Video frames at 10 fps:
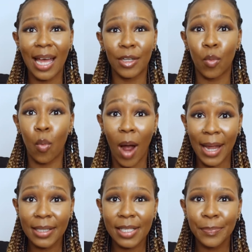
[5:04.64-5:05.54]
and
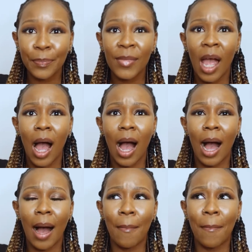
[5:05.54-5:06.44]
white.
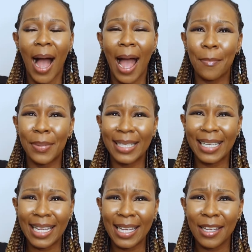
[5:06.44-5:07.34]
I
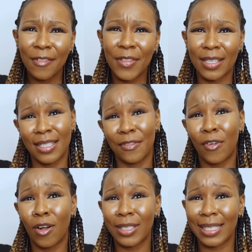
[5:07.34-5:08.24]
believe the
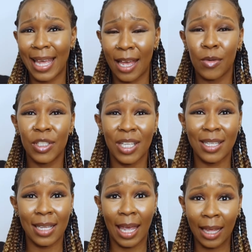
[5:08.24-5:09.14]
default language
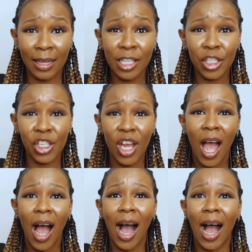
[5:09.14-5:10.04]
is English.
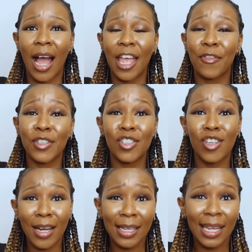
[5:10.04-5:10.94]
If it's
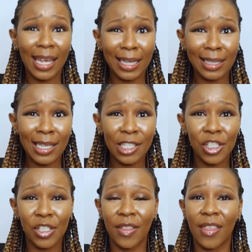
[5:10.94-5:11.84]
not in
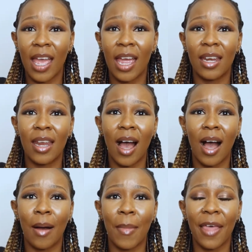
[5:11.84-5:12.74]
English, then
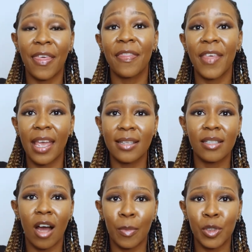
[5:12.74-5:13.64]
I think there is
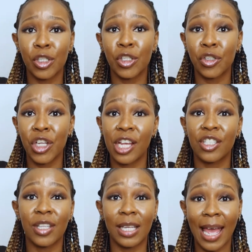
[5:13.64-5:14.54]
an option to
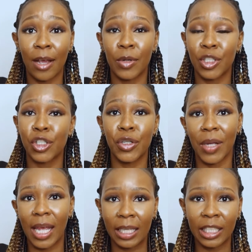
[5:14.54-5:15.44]
change the language to
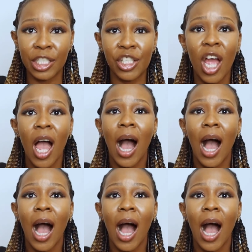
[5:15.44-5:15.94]
English.